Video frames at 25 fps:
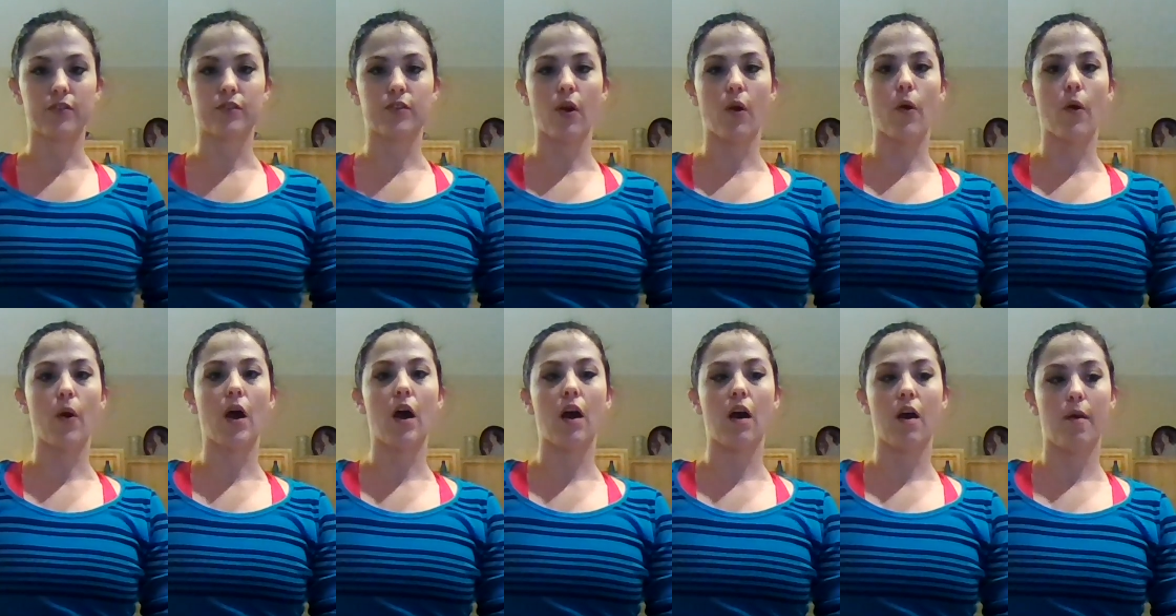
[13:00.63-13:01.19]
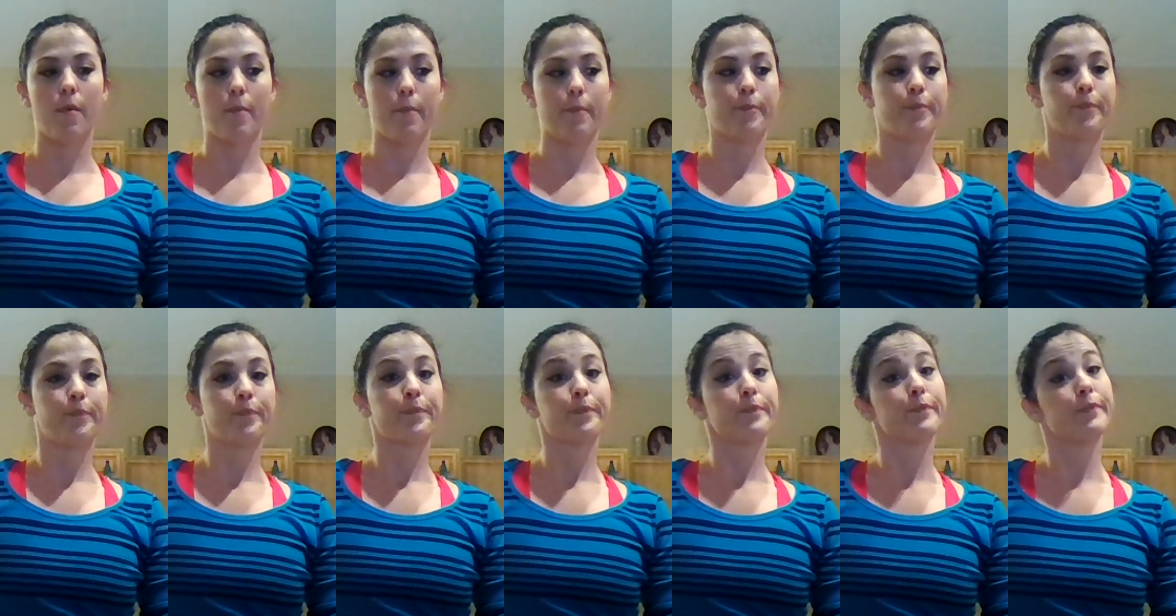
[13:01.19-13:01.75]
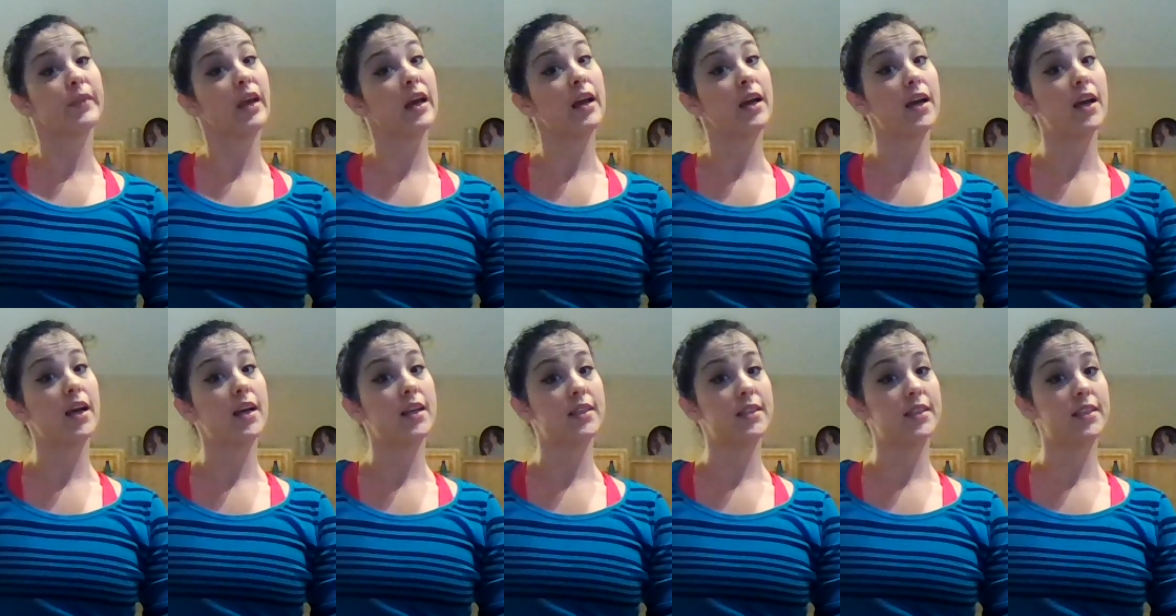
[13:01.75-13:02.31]
So
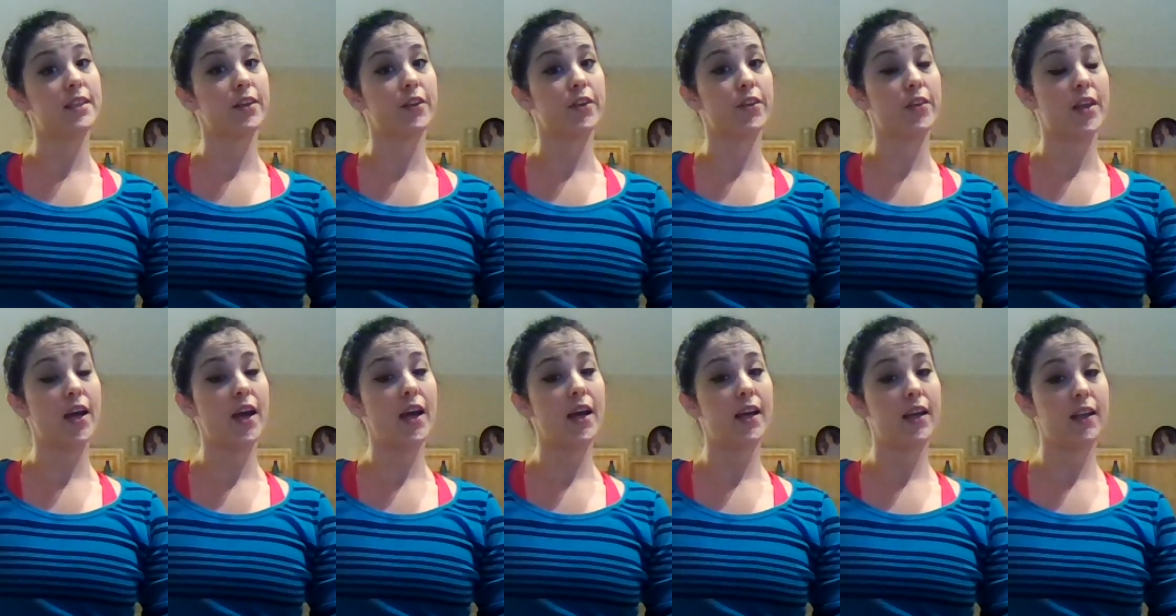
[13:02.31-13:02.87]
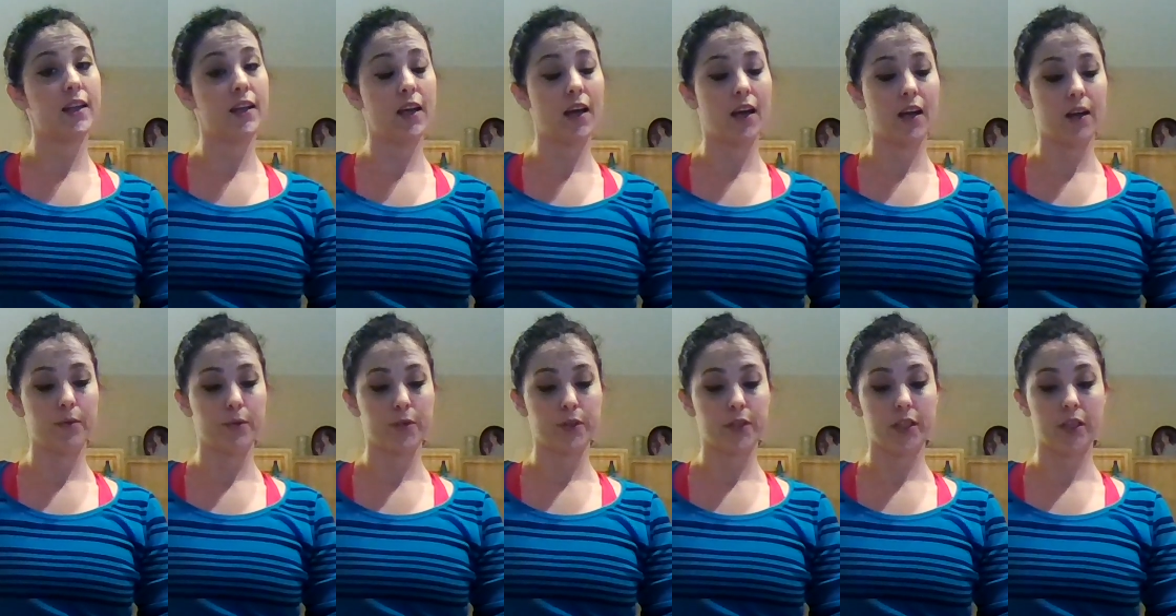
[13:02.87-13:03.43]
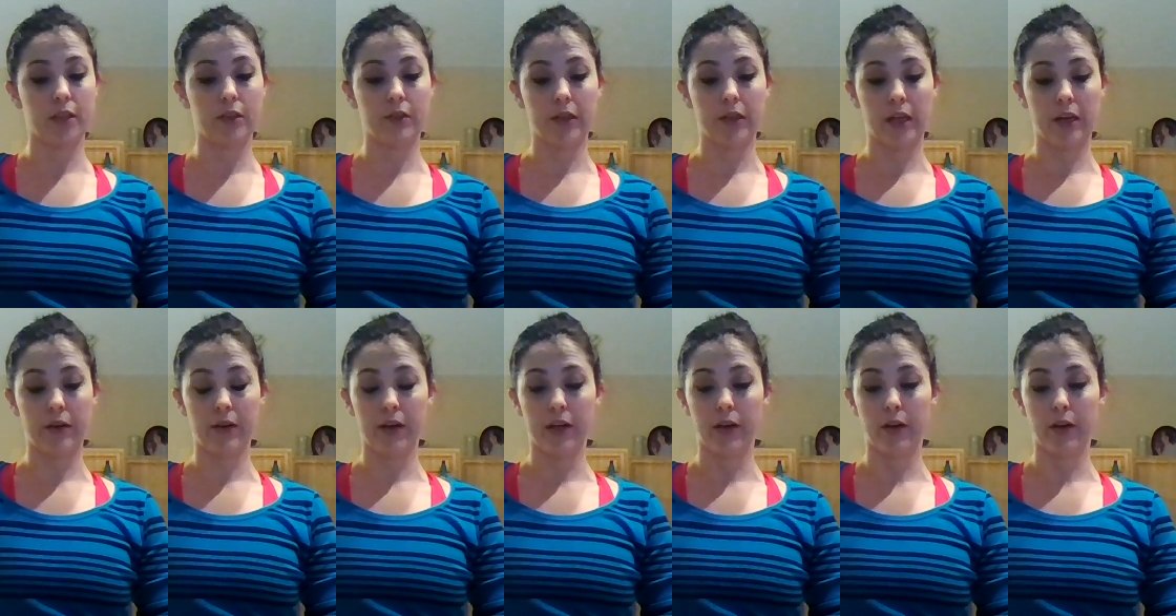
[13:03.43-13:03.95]
until then, I will see you later.